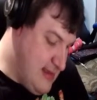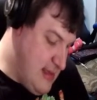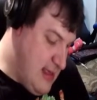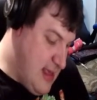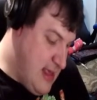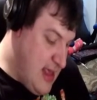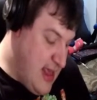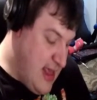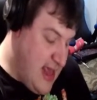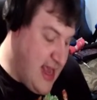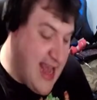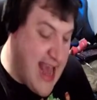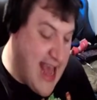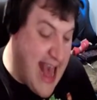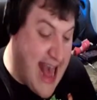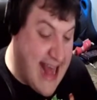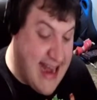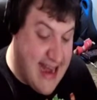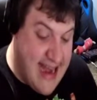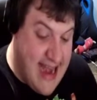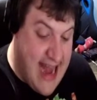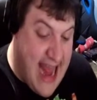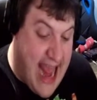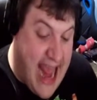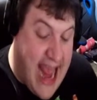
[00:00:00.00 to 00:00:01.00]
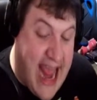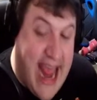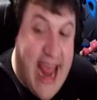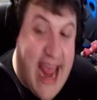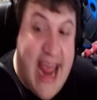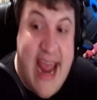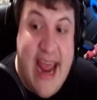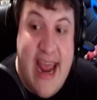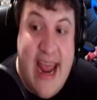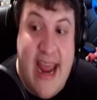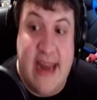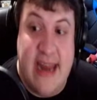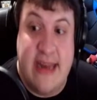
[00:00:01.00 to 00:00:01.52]
He had an
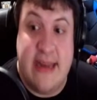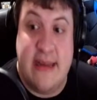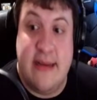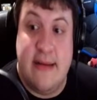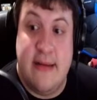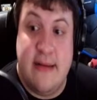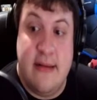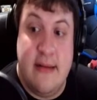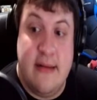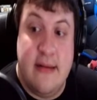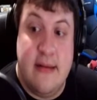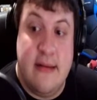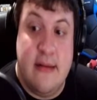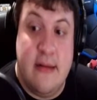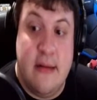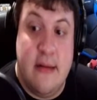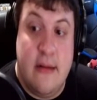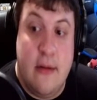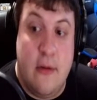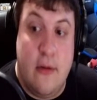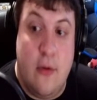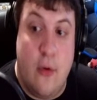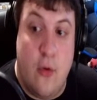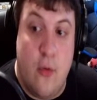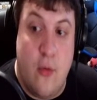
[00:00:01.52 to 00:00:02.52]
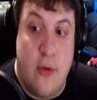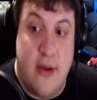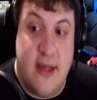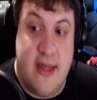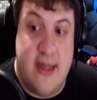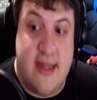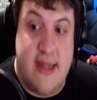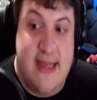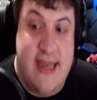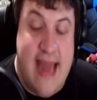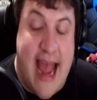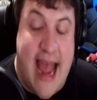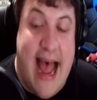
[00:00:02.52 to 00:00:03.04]
aide who was
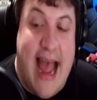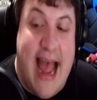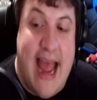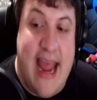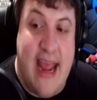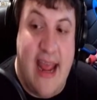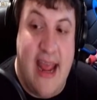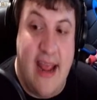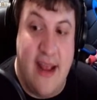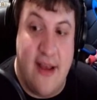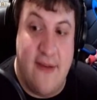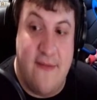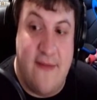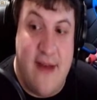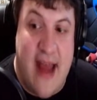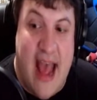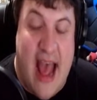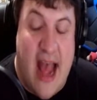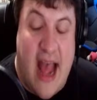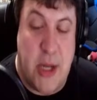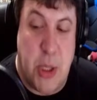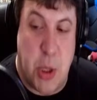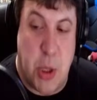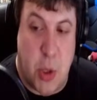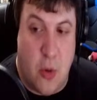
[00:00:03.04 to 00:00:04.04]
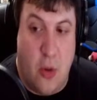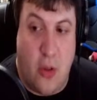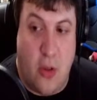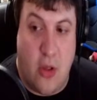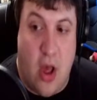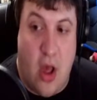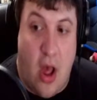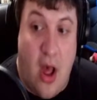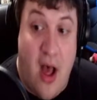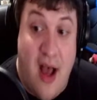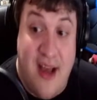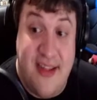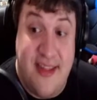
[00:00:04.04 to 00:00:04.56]
dying of natural
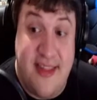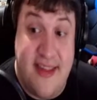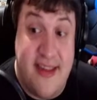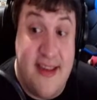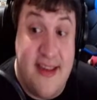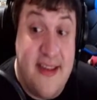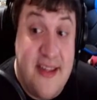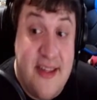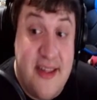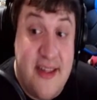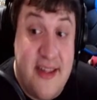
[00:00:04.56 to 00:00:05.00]
causes.